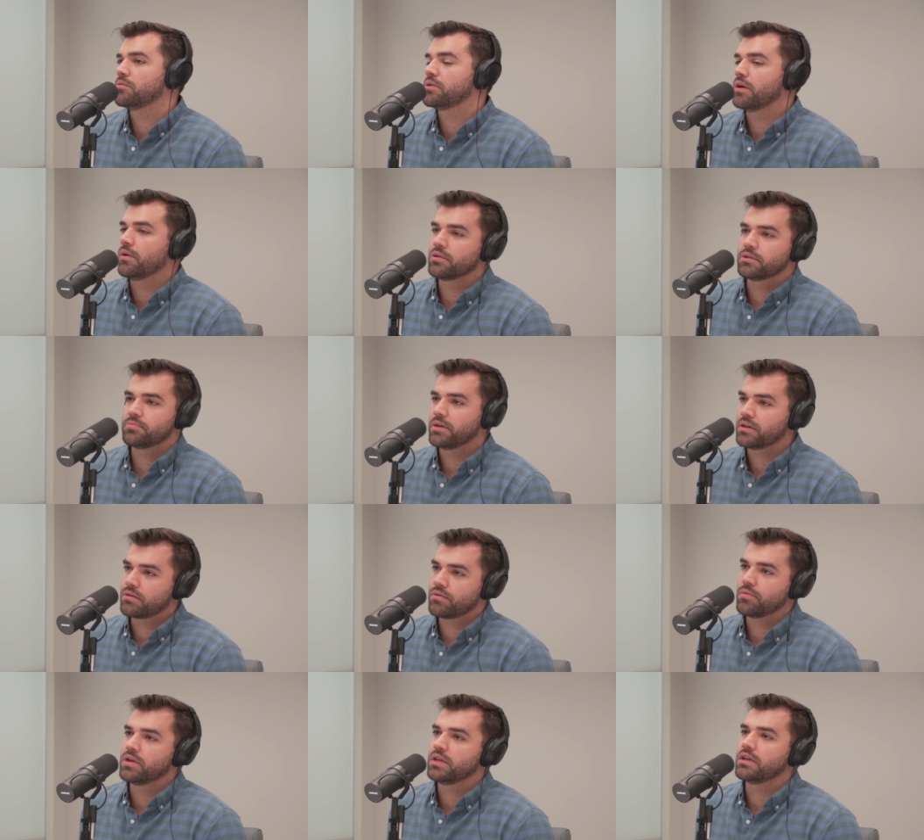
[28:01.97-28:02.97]
We always picked
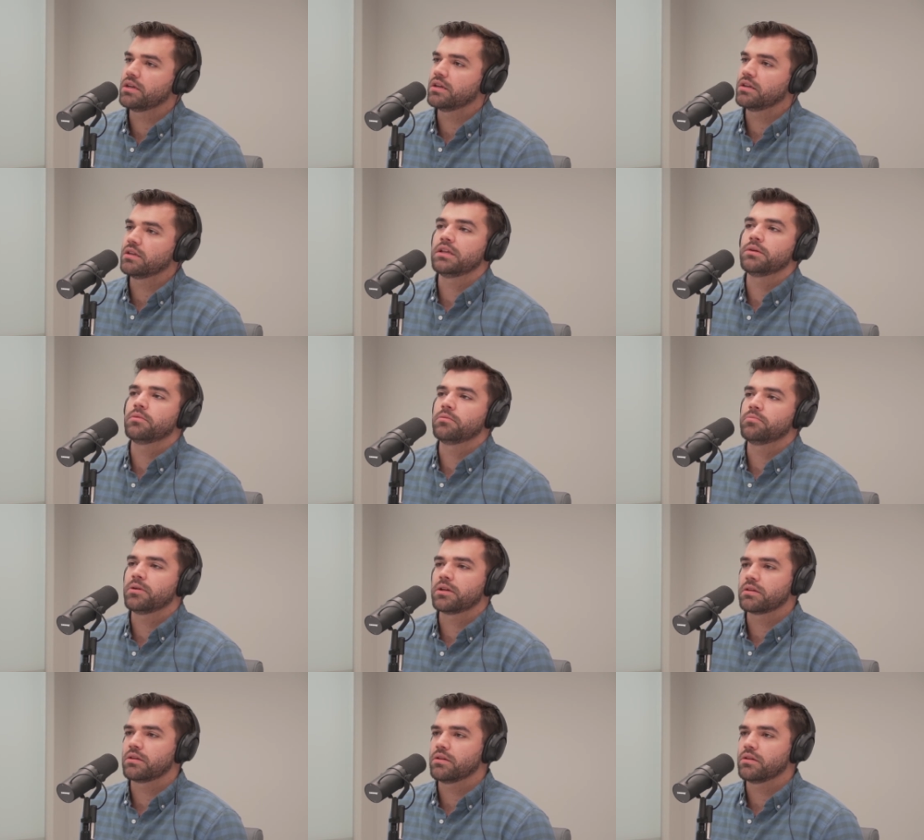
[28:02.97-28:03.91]
the weekend, and then we'd pick the